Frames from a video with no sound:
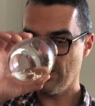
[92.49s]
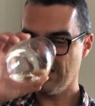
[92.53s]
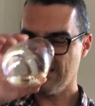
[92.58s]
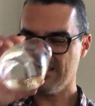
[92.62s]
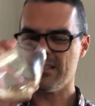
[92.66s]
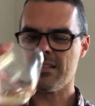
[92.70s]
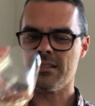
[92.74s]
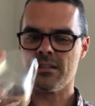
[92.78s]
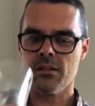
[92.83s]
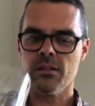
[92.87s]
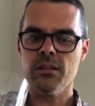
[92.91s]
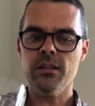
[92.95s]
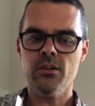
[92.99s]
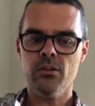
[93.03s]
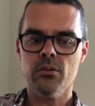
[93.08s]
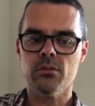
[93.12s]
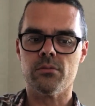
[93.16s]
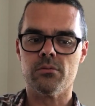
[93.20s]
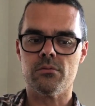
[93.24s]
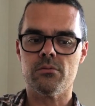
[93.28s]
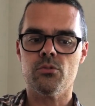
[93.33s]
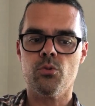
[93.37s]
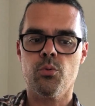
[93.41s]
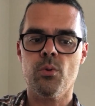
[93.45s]
This is a
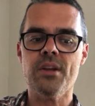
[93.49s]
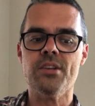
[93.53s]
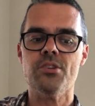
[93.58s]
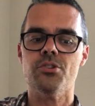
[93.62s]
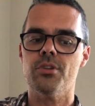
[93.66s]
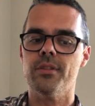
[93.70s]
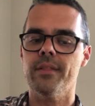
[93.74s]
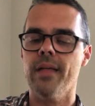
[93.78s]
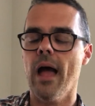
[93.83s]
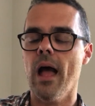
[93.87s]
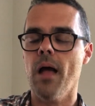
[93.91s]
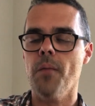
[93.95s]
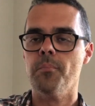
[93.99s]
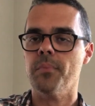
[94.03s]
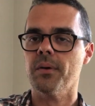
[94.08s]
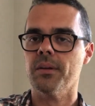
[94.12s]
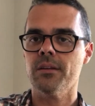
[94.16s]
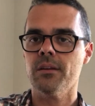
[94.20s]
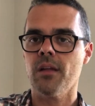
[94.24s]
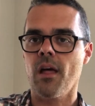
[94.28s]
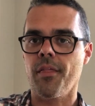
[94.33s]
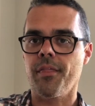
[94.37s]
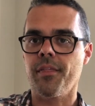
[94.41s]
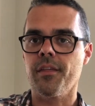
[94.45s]
little twinge of that,
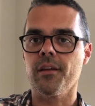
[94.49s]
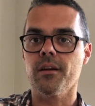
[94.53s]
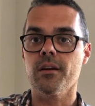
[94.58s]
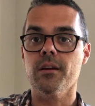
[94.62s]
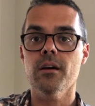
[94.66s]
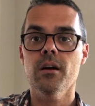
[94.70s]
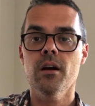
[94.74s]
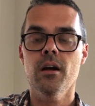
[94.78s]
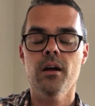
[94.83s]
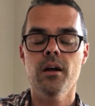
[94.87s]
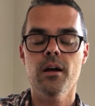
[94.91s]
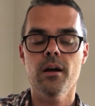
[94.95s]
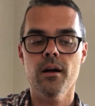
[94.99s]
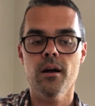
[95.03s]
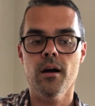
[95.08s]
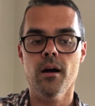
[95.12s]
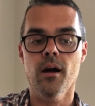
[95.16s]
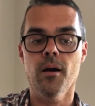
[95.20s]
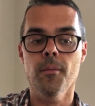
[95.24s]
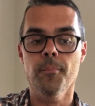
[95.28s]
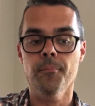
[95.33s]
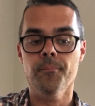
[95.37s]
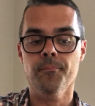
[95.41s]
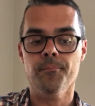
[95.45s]
but nothing
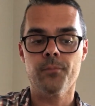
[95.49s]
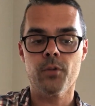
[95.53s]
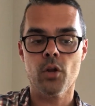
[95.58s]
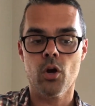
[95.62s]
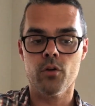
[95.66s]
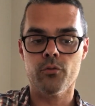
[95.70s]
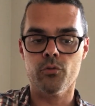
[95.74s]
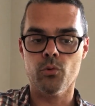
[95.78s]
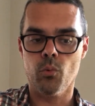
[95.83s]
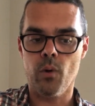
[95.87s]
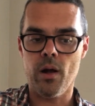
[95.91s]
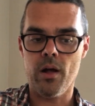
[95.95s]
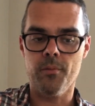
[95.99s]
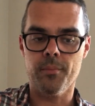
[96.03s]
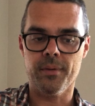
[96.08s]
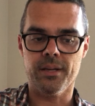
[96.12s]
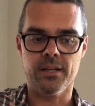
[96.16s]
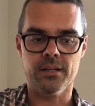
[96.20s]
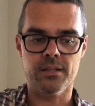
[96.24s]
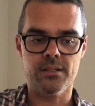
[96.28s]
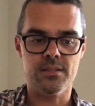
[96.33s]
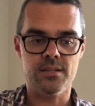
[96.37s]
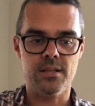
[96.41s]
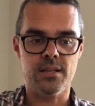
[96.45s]

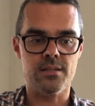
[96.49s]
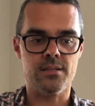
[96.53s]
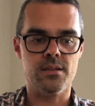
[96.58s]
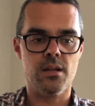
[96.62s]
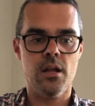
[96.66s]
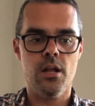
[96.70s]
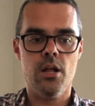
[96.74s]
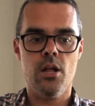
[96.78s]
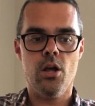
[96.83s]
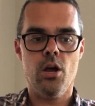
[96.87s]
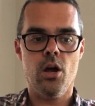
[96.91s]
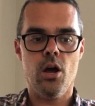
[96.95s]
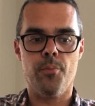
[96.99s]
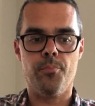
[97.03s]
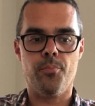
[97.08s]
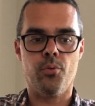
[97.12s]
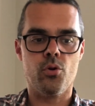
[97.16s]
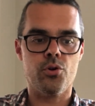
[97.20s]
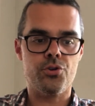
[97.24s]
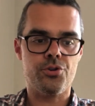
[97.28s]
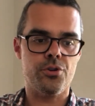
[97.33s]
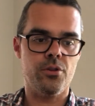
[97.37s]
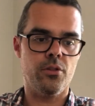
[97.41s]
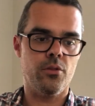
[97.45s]
overwhelming. It says a
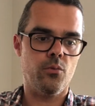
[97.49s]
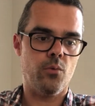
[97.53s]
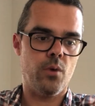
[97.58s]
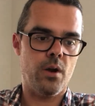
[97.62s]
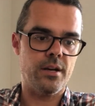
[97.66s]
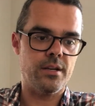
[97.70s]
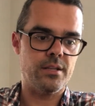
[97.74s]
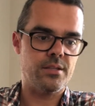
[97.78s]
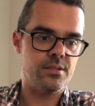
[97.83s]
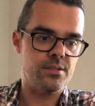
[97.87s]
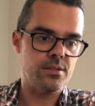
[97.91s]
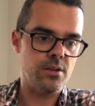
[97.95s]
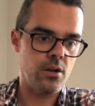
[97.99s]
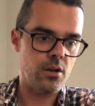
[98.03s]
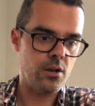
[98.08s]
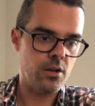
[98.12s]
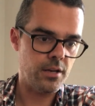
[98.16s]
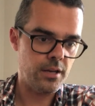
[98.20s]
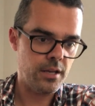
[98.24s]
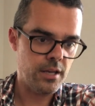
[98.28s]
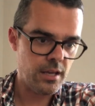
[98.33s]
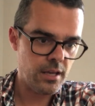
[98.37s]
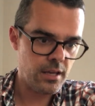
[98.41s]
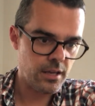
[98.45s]
portion of the wine is
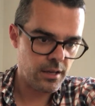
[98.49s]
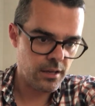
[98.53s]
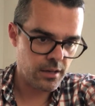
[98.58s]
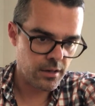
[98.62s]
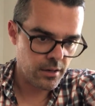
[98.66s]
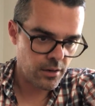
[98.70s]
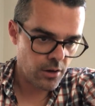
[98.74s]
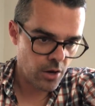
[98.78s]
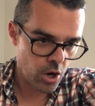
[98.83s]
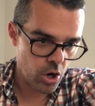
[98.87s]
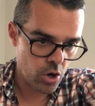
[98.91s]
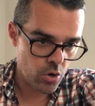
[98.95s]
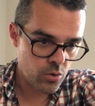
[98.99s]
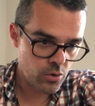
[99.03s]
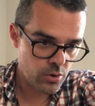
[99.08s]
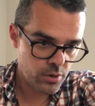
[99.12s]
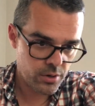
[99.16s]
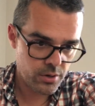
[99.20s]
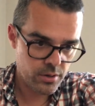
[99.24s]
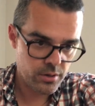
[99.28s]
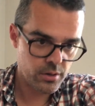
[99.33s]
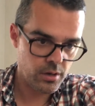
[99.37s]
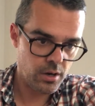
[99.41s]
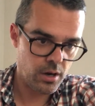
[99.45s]
done in
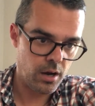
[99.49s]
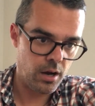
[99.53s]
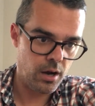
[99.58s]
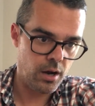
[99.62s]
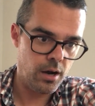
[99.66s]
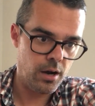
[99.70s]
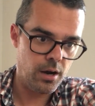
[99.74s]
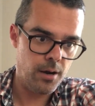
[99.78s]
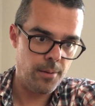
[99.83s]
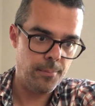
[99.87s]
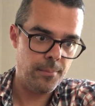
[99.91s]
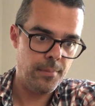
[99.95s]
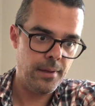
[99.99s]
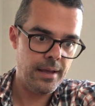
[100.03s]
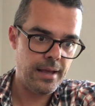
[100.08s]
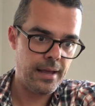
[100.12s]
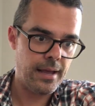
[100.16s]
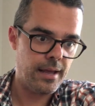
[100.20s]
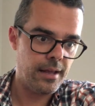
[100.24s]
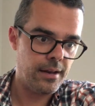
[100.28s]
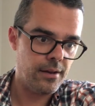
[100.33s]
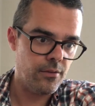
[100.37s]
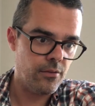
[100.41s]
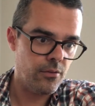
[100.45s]
oak,
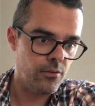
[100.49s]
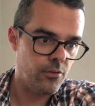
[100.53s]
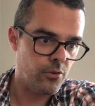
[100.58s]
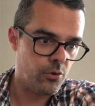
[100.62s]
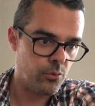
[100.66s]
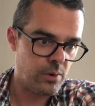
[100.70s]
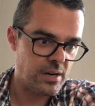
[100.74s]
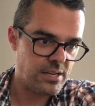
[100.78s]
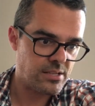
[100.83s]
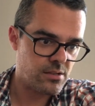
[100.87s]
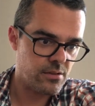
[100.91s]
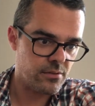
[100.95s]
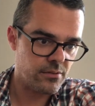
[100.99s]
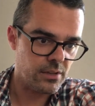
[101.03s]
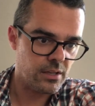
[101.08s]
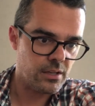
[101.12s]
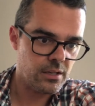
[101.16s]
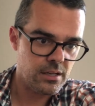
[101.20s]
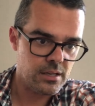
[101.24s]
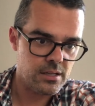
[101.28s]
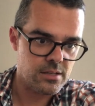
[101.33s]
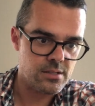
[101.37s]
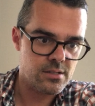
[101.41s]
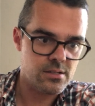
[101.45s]
and the rest of
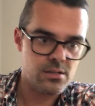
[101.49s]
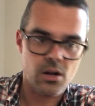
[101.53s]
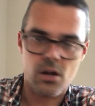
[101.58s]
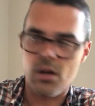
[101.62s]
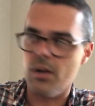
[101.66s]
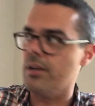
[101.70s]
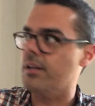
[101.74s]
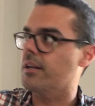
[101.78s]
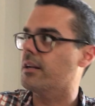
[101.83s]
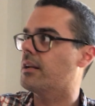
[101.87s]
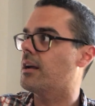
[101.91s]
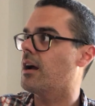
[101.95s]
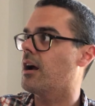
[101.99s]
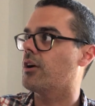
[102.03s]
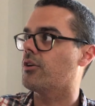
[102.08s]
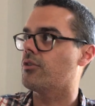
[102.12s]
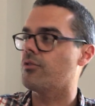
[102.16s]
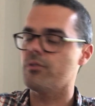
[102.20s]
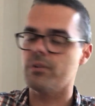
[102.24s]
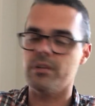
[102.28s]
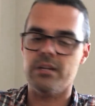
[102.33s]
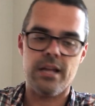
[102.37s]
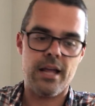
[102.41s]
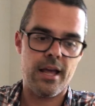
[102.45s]
it is done in
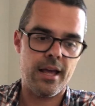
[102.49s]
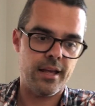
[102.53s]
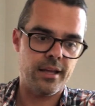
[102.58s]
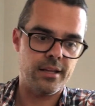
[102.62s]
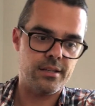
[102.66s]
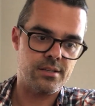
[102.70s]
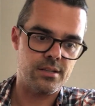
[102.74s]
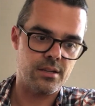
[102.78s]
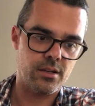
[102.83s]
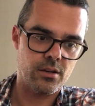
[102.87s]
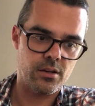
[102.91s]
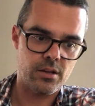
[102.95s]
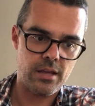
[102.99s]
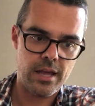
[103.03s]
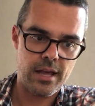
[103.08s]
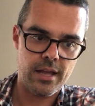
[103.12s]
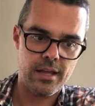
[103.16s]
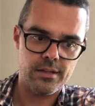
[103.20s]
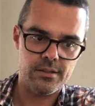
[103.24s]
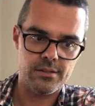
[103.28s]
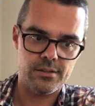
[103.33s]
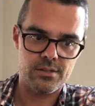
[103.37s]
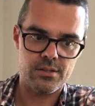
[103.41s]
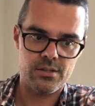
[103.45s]
concrete eggs
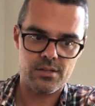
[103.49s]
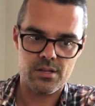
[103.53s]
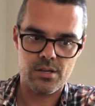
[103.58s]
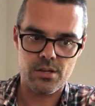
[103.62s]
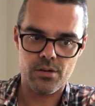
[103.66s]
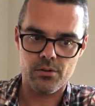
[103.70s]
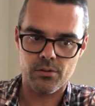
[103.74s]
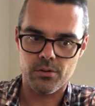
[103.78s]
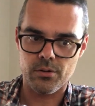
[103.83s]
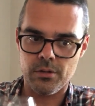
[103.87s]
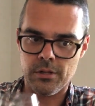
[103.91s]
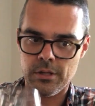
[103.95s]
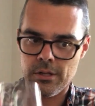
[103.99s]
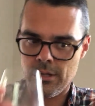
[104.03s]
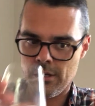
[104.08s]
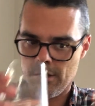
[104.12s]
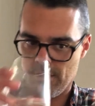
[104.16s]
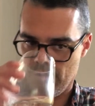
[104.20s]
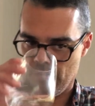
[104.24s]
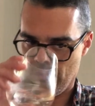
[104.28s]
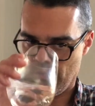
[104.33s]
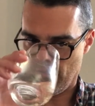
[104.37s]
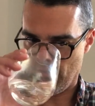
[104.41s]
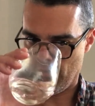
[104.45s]
and steel.
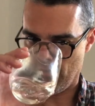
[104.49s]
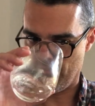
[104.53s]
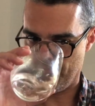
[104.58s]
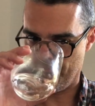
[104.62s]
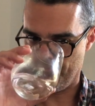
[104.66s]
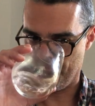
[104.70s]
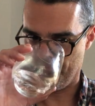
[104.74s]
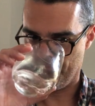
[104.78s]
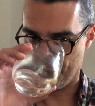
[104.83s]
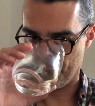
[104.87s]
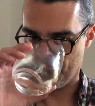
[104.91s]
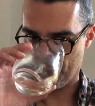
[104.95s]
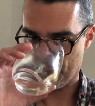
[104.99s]
You